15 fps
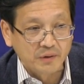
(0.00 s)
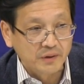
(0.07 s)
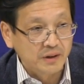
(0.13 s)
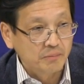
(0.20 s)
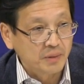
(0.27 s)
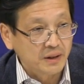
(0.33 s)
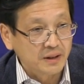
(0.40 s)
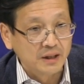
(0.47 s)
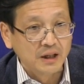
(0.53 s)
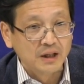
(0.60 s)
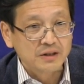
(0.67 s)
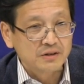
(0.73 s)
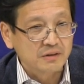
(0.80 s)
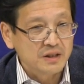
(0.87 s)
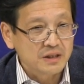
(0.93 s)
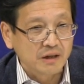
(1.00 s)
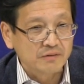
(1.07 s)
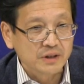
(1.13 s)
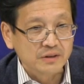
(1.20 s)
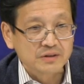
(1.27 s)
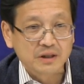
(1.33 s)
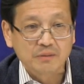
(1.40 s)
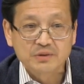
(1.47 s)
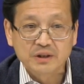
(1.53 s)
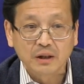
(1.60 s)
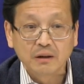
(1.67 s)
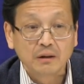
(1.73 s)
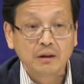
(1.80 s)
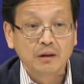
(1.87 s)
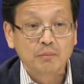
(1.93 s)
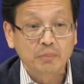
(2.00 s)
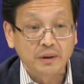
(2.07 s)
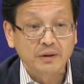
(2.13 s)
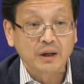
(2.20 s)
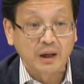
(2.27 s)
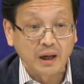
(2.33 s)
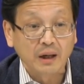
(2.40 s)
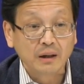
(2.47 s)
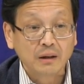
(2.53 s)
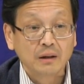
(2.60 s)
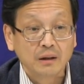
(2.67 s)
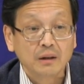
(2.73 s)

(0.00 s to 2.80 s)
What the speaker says: but 3,000 something per day,